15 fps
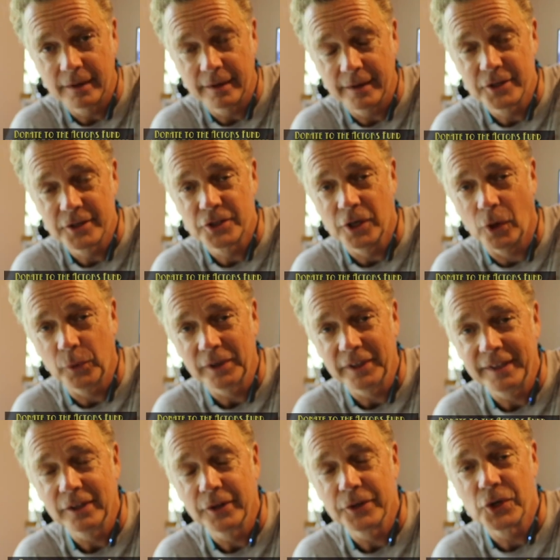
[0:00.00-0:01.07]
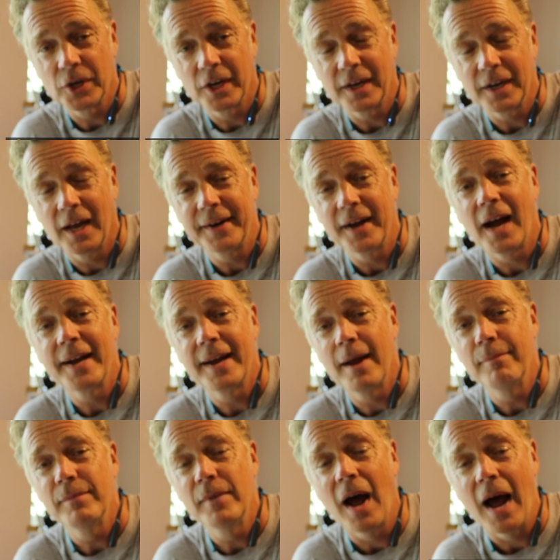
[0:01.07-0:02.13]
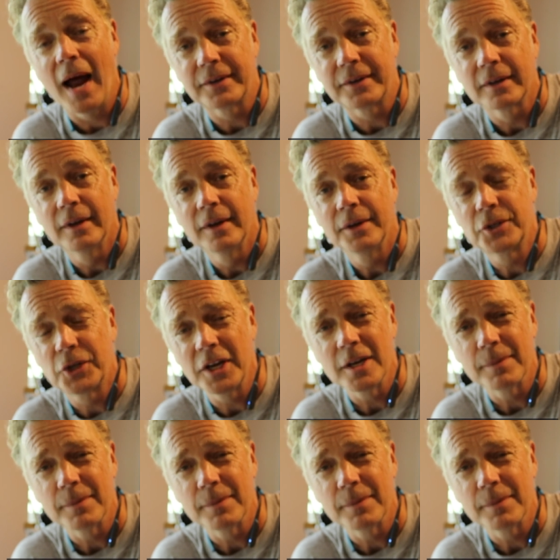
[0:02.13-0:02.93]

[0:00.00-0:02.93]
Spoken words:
It's totally legit, and I am not cheap.